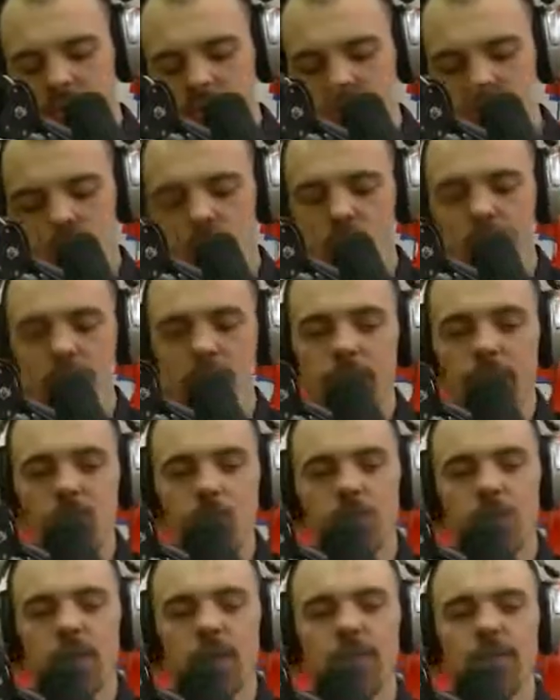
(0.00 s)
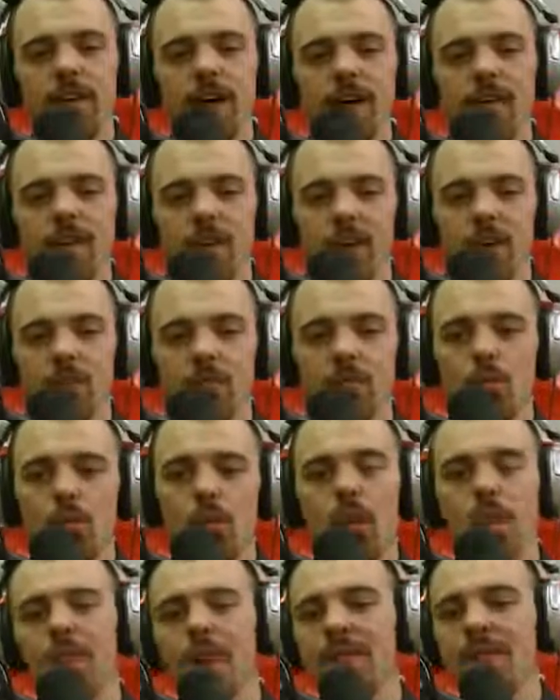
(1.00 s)
So if you want to find out
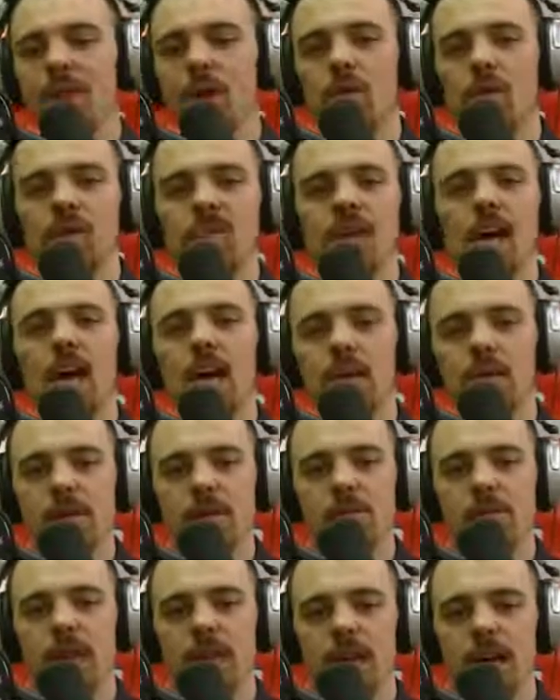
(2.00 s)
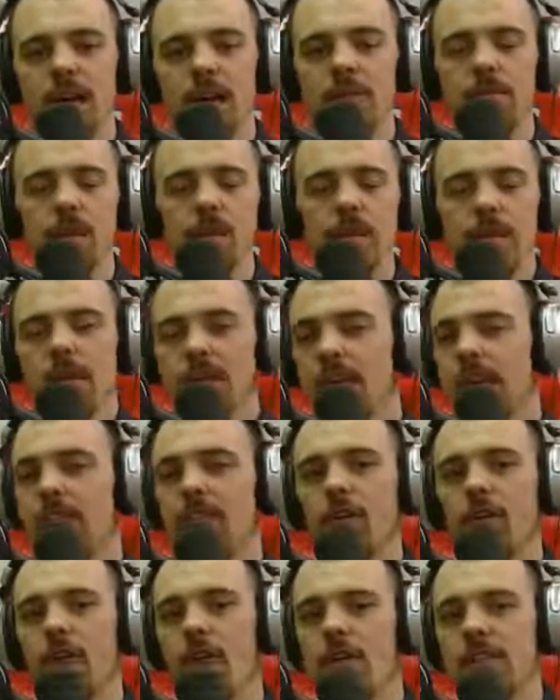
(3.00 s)
more about that retirement checkup,
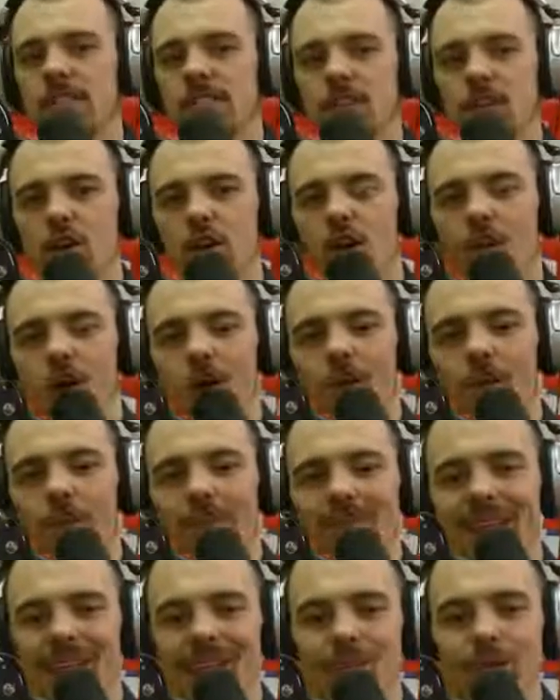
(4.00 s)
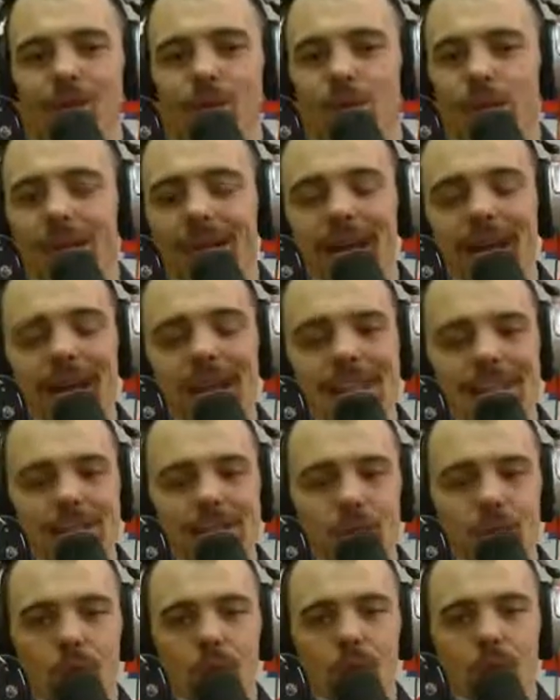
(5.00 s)
give our office a call at
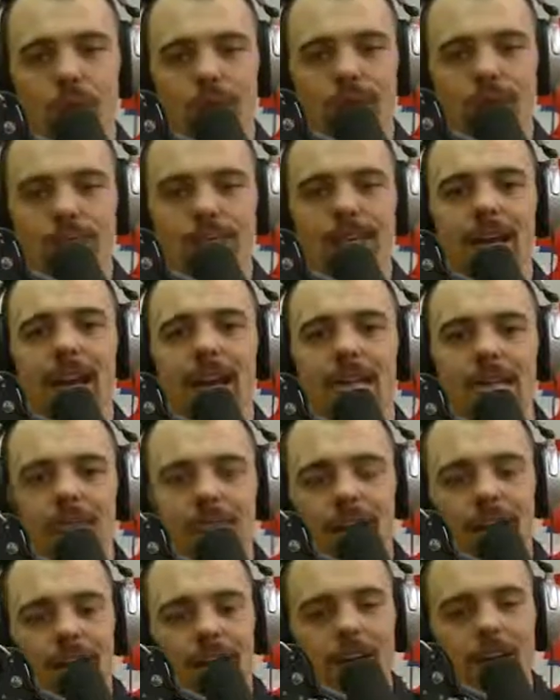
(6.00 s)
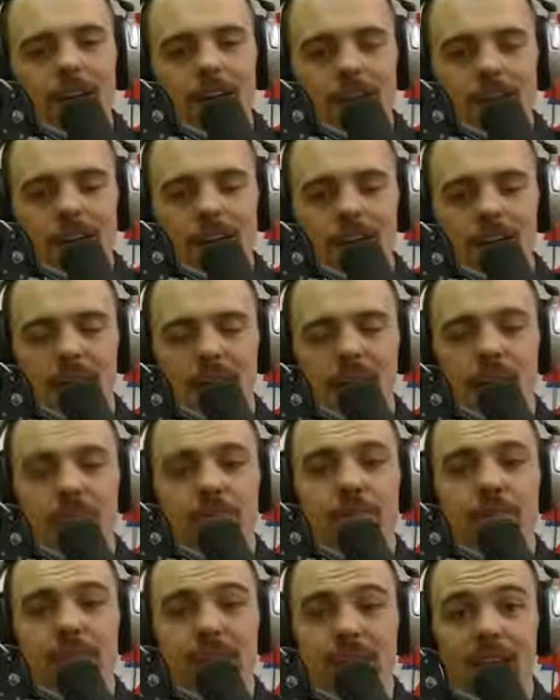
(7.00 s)
380-9558.
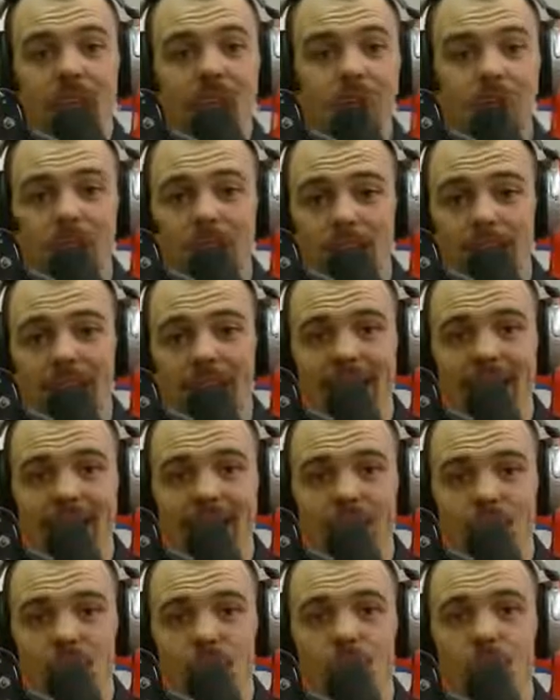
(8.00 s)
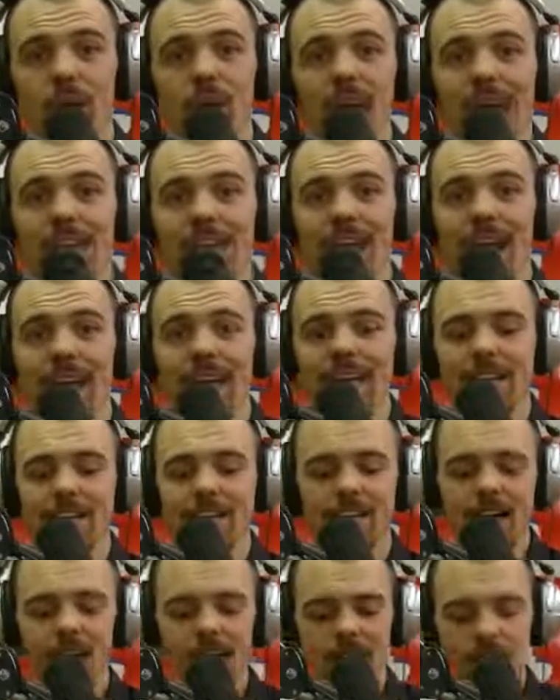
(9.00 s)
That's
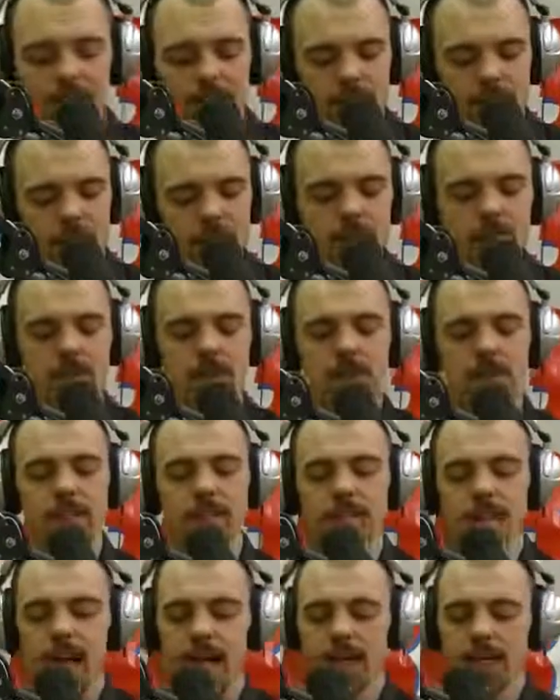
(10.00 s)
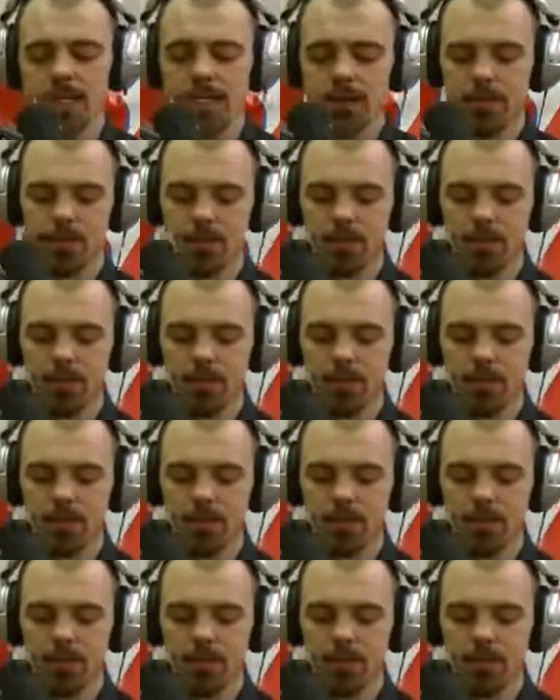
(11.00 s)
380-9558.